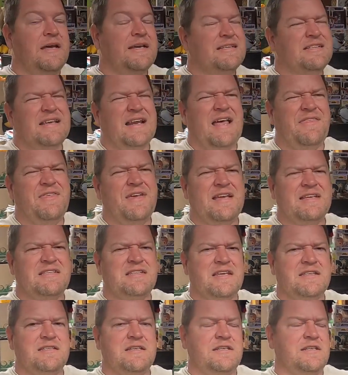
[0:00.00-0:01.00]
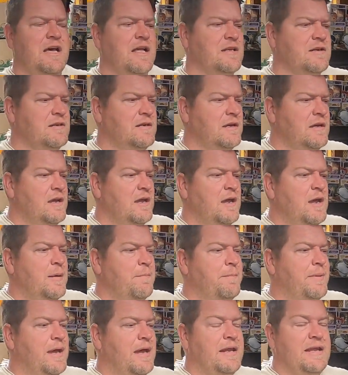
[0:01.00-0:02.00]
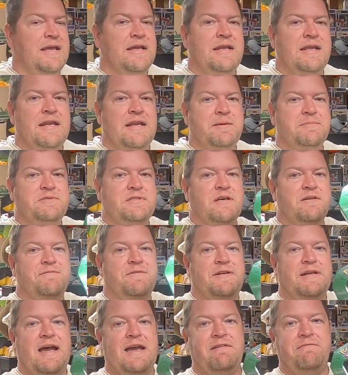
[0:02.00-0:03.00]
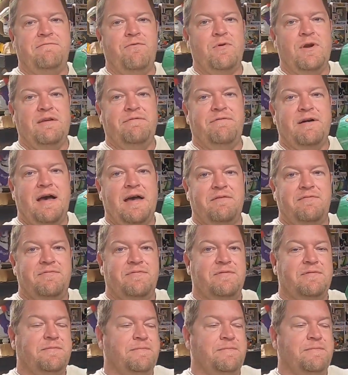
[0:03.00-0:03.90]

Like I said, I think it's less than $1, but it ended up selling for $9.45.